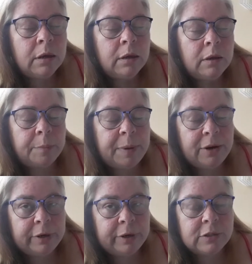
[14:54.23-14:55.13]
The
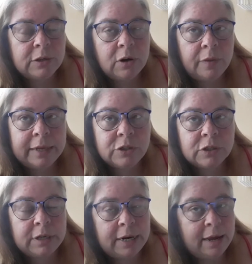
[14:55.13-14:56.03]
pancreas and all that's
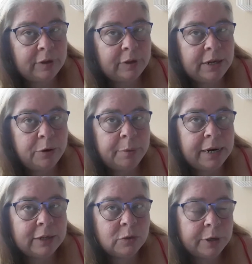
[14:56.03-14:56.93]
just going to have to heal, but
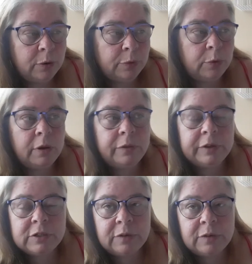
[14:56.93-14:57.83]
as we go through all
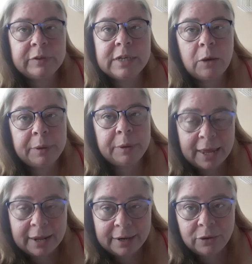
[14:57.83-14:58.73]
this stuff, it's helping
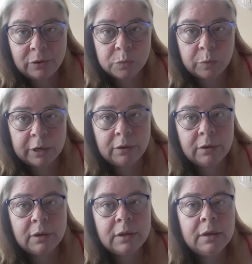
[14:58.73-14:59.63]
that heal as
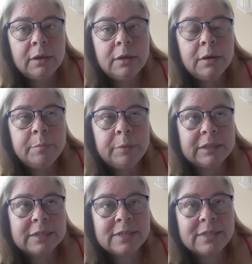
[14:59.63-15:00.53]
well. But
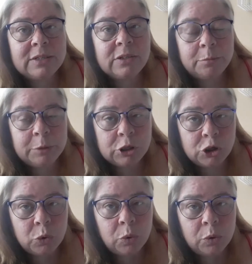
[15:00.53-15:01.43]
the cyst to
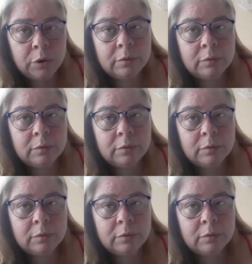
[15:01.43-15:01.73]
mature,